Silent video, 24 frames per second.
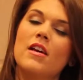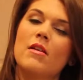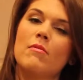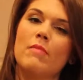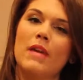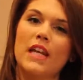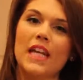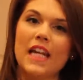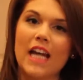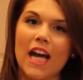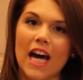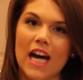
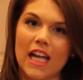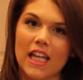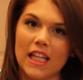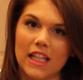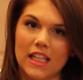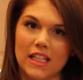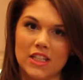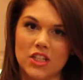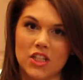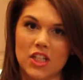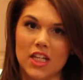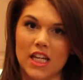Many
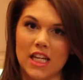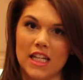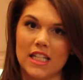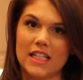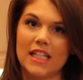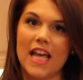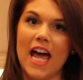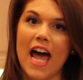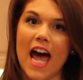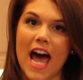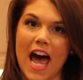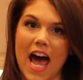college
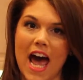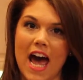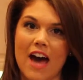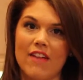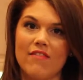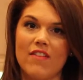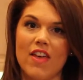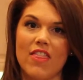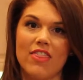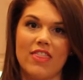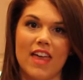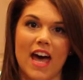kids
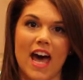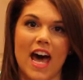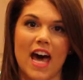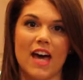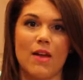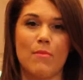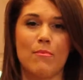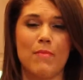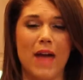have that